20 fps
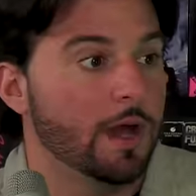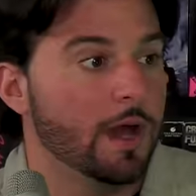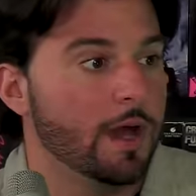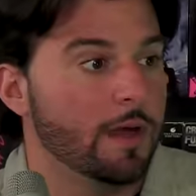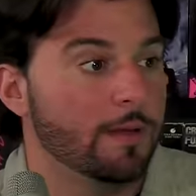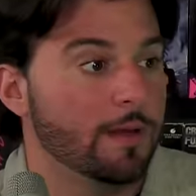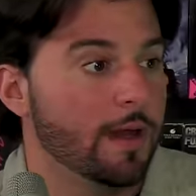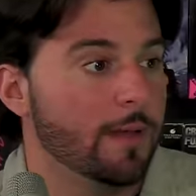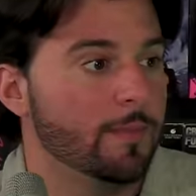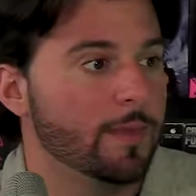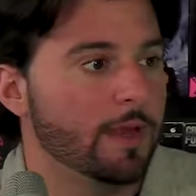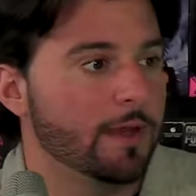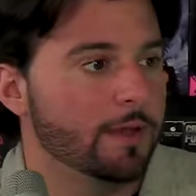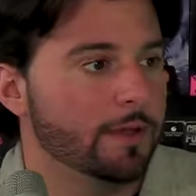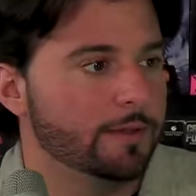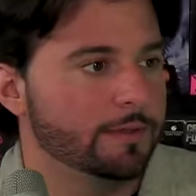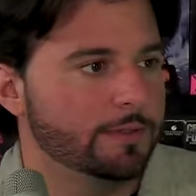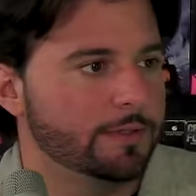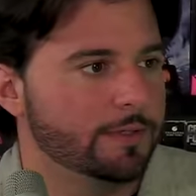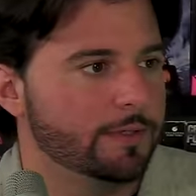I'm
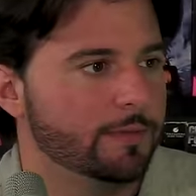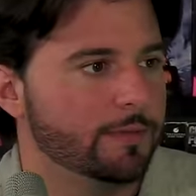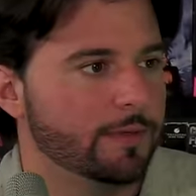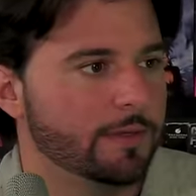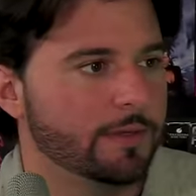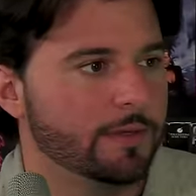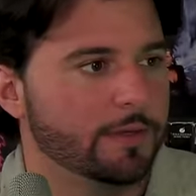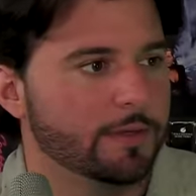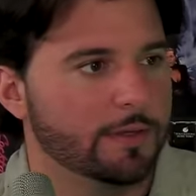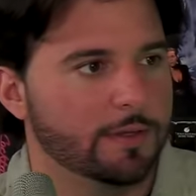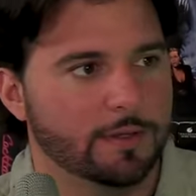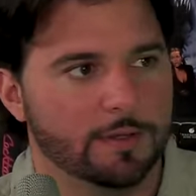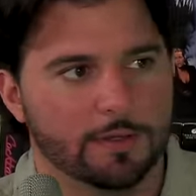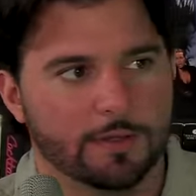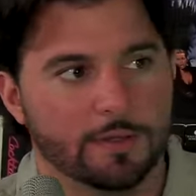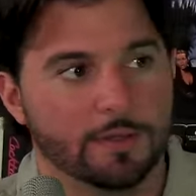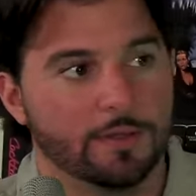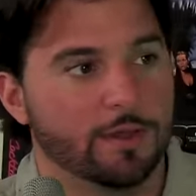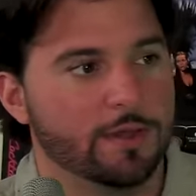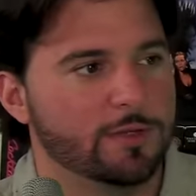not.
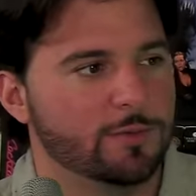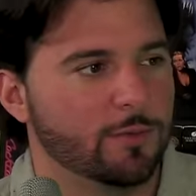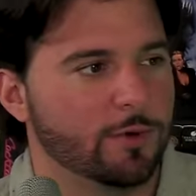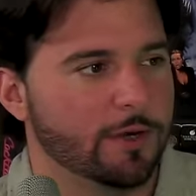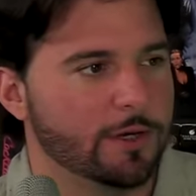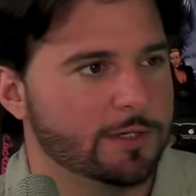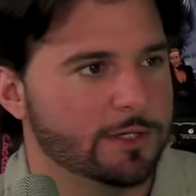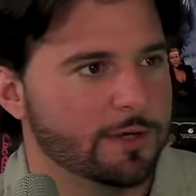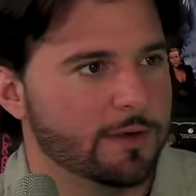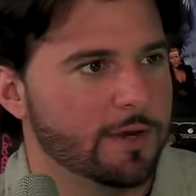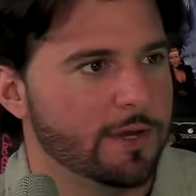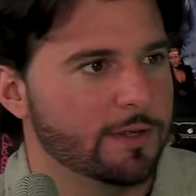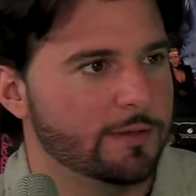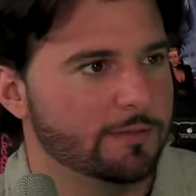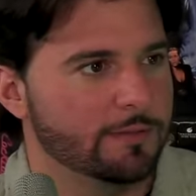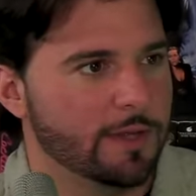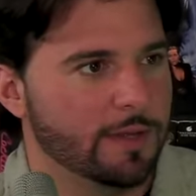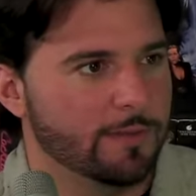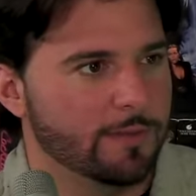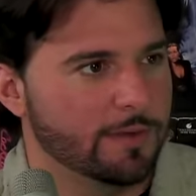His work's great.
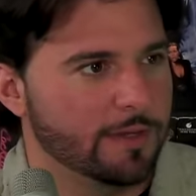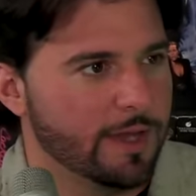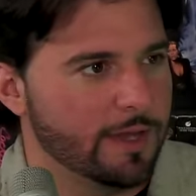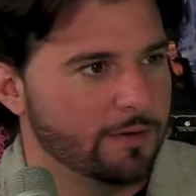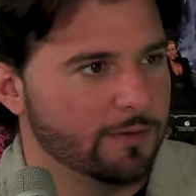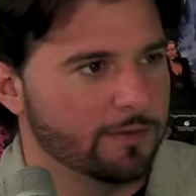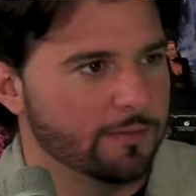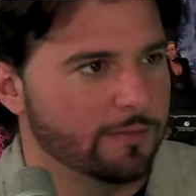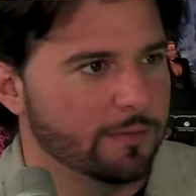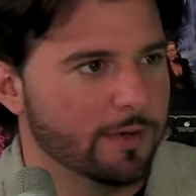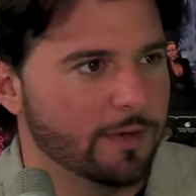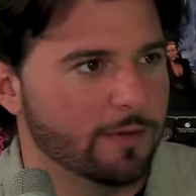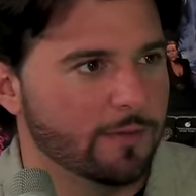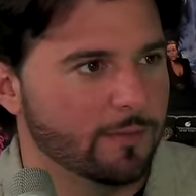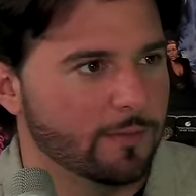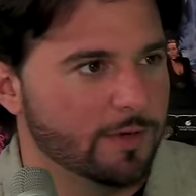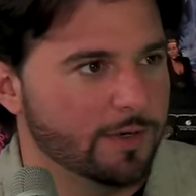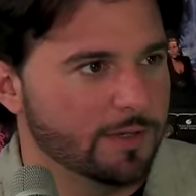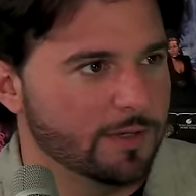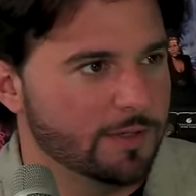I don't know
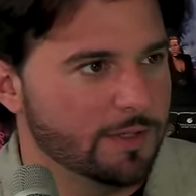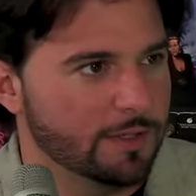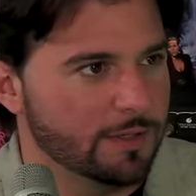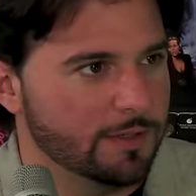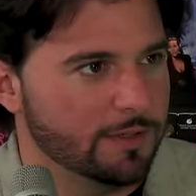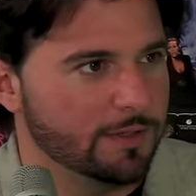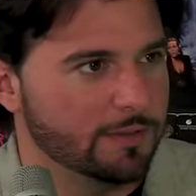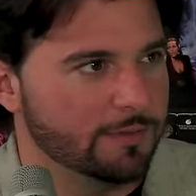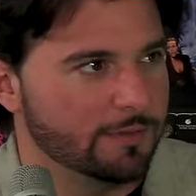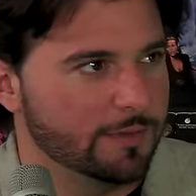what he did.